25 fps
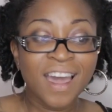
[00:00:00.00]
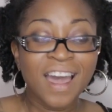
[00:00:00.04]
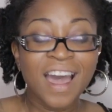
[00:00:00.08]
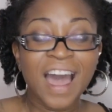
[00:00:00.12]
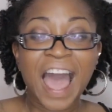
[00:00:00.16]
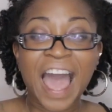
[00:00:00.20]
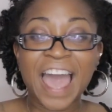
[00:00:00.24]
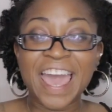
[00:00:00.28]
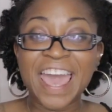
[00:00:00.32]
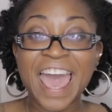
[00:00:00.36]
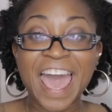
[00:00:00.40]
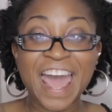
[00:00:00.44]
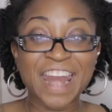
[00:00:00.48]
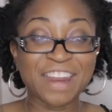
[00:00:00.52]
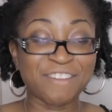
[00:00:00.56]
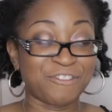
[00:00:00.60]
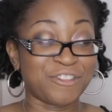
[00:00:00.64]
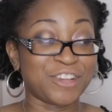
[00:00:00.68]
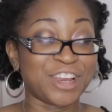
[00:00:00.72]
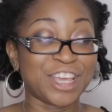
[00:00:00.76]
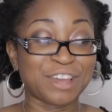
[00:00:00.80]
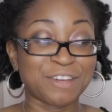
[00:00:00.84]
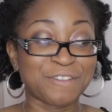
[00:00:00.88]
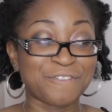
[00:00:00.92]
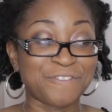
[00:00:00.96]
I had it
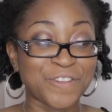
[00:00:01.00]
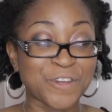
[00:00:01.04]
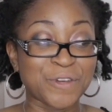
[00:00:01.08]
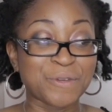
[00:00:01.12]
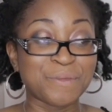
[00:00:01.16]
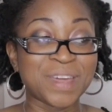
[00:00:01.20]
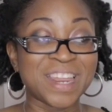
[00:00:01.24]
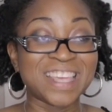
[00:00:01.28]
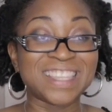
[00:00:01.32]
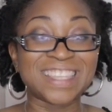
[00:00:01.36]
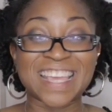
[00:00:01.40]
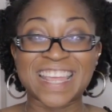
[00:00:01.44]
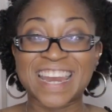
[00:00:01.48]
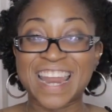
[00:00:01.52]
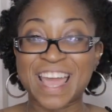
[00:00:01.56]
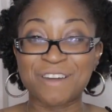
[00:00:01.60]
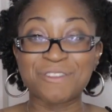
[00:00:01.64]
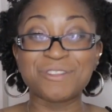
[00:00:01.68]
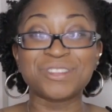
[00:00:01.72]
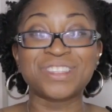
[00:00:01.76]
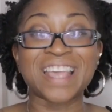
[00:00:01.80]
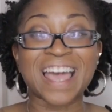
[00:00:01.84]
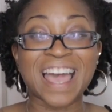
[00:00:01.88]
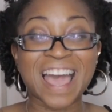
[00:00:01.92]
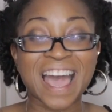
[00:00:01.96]
for like a few minutes, and I
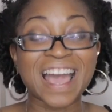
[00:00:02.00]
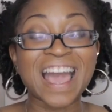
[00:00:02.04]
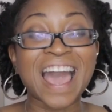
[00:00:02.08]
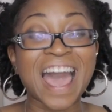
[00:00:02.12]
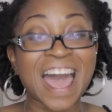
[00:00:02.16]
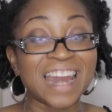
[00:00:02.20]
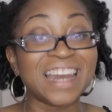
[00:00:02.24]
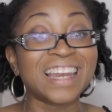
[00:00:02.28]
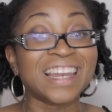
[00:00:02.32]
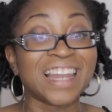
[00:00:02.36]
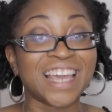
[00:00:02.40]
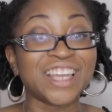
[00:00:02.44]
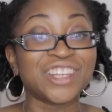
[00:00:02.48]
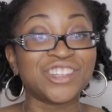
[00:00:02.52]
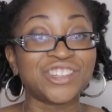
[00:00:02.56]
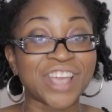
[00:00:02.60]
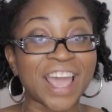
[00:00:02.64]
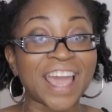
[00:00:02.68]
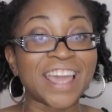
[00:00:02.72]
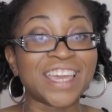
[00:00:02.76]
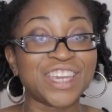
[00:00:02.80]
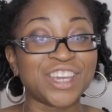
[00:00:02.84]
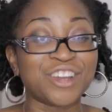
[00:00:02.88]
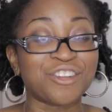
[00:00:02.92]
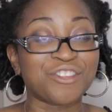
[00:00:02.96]
was kind of like
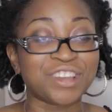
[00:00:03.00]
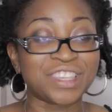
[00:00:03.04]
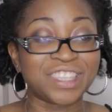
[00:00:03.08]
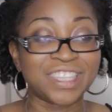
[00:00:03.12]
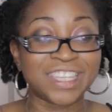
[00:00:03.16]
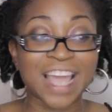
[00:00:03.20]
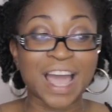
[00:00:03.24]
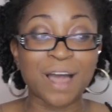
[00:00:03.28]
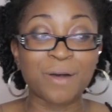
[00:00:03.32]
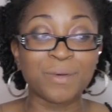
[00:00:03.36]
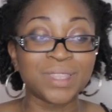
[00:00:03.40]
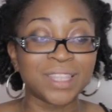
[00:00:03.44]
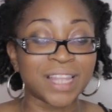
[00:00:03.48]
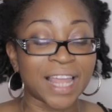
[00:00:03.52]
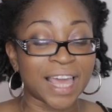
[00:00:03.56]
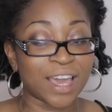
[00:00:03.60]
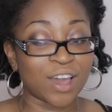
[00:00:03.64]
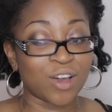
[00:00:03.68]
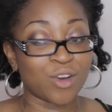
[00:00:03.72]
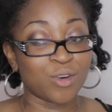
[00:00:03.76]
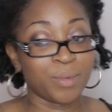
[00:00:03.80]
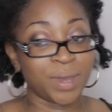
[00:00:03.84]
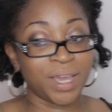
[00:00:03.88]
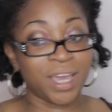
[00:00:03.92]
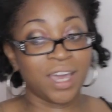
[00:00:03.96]
Jackie Christie. I was like,
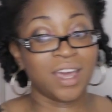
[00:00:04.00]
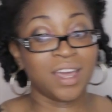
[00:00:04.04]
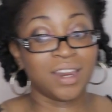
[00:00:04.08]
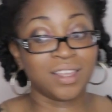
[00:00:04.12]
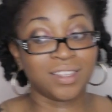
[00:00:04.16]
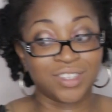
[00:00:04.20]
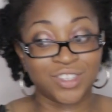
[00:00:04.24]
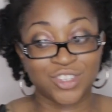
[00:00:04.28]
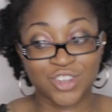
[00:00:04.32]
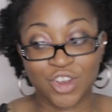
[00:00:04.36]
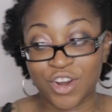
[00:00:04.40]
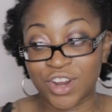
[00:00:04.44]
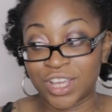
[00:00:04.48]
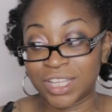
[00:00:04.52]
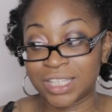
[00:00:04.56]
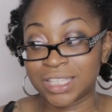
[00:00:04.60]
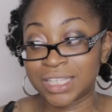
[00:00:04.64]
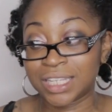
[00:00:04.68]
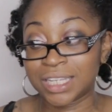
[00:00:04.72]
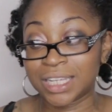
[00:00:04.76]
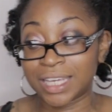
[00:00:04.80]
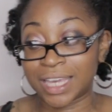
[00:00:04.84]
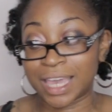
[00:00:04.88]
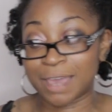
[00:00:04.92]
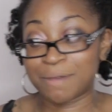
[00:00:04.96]
oh my God, it's starting
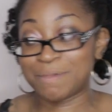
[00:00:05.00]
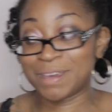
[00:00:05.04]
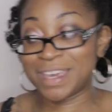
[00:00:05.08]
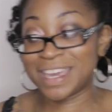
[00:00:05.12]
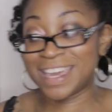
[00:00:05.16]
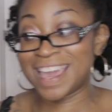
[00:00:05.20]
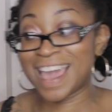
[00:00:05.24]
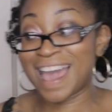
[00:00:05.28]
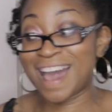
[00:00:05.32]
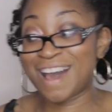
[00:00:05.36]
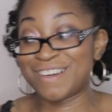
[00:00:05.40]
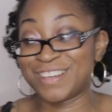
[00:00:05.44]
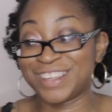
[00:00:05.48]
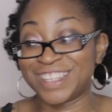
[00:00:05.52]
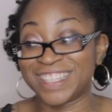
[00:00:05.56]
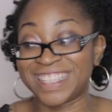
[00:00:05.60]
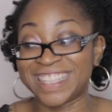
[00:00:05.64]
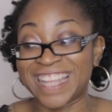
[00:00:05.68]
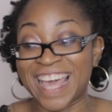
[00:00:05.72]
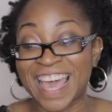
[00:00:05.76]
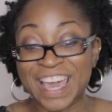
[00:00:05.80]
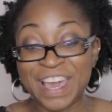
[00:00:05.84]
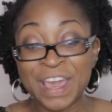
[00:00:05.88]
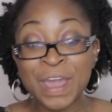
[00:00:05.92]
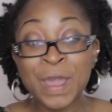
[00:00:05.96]
to look at me. I was
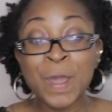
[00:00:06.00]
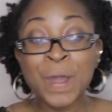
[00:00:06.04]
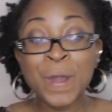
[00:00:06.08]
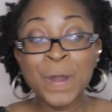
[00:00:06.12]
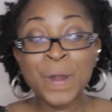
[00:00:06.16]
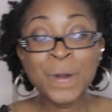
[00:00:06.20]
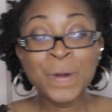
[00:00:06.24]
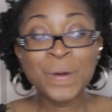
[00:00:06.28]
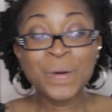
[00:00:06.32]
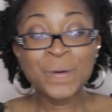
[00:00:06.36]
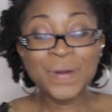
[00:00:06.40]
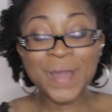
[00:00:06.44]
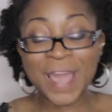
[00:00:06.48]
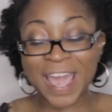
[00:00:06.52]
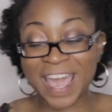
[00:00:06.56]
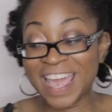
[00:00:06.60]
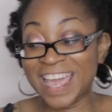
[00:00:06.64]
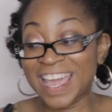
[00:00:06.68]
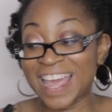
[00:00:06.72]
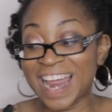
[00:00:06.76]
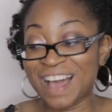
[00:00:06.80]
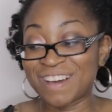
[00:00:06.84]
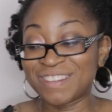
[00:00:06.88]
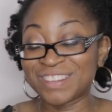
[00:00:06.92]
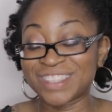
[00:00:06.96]
like,
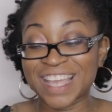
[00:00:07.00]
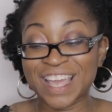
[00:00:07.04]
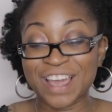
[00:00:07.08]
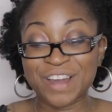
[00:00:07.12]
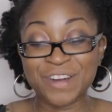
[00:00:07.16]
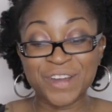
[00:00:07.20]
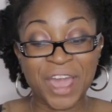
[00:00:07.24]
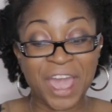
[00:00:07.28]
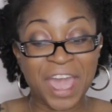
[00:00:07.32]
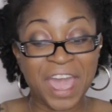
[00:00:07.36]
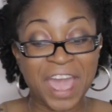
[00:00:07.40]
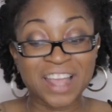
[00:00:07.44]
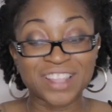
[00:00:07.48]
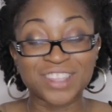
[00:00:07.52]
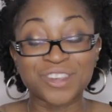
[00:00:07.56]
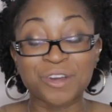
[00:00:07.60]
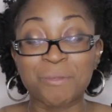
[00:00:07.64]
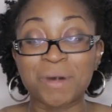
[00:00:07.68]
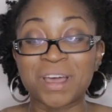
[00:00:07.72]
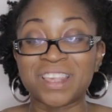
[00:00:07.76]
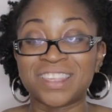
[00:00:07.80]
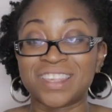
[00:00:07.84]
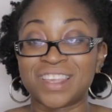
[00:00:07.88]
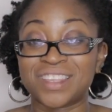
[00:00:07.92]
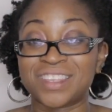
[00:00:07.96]
wait. I was like, okay, I told
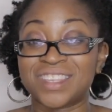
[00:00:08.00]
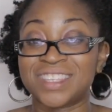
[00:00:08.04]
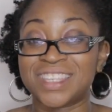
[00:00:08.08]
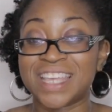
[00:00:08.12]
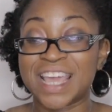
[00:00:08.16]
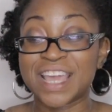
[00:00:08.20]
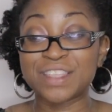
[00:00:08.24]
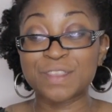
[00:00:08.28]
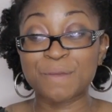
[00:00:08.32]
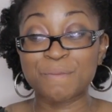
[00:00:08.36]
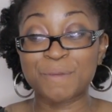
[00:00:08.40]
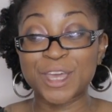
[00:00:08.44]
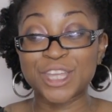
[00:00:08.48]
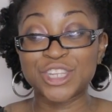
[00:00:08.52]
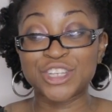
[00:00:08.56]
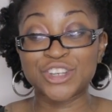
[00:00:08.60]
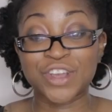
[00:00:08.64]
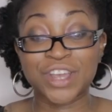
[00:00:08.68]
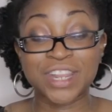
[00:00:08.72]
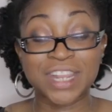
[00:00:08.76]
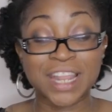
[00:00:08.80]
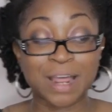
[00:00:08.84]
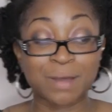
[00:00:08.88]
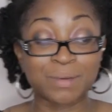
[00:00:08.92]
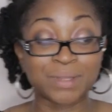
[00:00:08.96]
my son to take the picture,
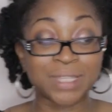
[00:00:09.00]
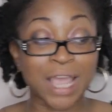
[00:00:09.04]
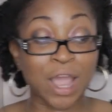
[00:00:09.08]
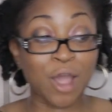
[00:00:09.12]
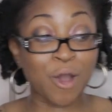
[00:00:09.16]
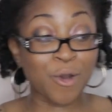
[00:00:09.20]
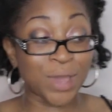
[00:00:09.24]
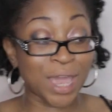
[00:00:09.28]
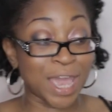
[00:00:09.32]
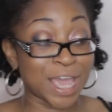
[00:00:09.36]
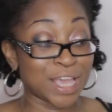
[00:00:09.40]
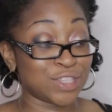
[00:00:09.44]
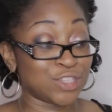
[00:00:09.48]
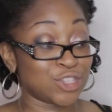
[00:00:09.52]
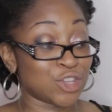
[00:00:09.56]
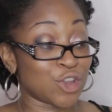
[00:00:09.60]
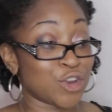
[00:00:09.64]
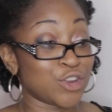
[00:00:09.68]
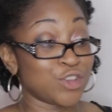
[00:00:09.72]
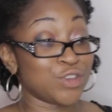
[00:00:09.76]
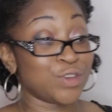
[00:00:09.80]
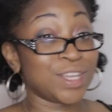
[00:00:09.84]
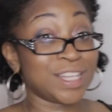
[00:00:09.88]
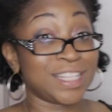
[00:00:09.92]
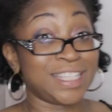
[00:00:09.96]
and then I was like, okay, sir,
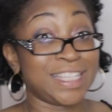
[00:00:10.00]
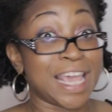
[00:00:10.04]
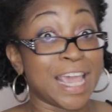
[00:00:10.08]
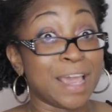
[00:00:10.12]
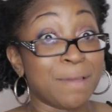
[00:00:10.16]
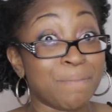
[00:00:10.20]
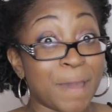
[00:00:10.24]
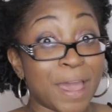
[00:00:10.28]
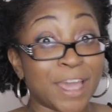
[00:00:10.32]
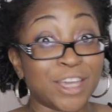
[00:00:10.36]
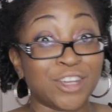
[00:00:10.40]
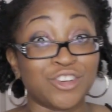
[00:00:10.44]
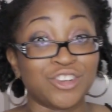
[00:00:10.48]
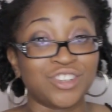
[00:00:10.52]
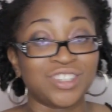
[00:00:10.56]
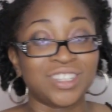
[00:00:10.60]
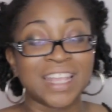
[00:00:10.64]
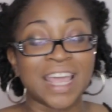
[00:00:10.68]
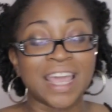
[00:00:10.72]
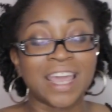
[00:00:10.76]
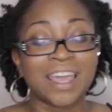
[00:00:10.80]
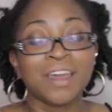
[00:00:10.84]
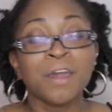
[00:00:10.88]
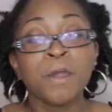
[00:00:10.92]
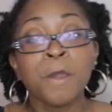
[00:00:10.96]
you can take back your
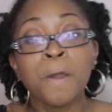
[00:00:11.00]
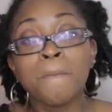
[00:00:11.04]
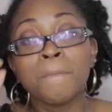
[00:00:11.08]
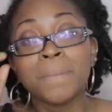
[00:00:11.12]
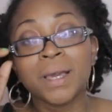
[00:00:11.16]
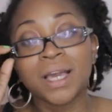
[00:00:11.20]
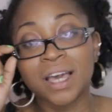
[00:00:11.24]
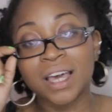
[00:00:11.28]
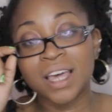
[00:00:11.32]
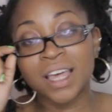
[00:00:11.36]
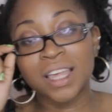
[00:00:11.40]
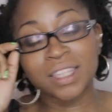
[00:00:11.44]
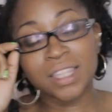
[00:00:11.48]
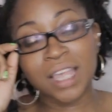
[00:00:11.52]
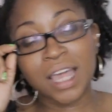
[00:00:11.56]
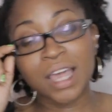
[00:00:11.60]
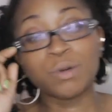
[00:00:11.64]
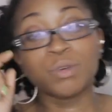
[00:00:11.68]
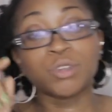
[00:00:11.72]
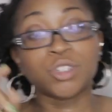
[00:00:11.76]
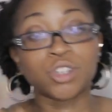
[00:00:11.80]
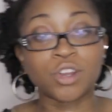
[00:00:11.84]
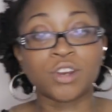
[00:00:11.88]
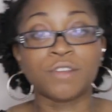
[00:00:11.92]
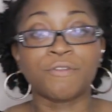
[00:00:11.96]
snake, because it
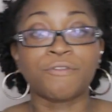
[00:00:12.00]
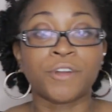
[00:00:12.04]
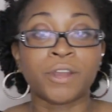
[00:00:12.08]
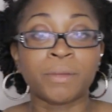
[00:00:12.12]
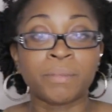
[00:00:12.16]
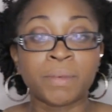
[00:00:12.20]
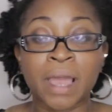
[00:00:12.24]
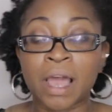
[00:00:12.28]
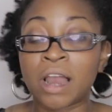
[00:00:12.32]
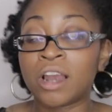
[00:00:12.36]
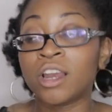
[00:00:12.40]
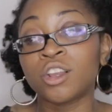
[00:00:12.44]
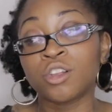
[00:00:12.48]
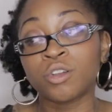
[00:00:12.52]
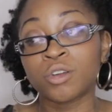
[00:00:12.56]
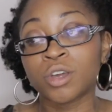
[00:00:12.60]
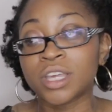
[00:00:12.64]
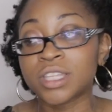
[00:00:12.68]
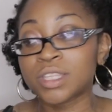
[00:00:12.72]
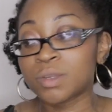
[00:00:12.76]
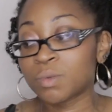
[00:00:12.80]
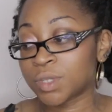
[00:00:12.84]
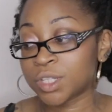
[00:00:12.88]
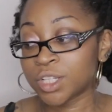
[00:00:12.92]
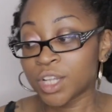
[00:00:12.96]
was starting to freak me out a little,
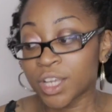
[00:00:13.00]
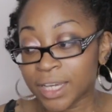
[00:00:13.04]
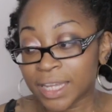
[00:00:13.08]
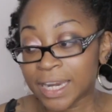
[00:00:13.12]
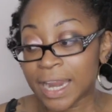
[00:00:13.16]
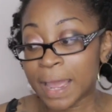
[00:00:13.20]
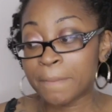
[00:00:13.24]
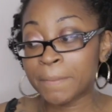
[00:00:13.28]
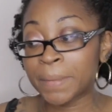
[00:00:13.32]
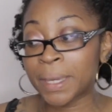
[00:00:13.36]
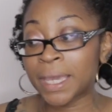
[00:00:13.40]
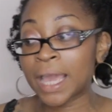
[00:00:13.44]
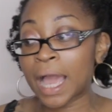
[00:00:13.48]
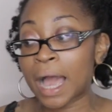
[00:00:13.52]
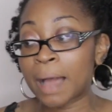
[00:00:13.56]
because it was looking at me.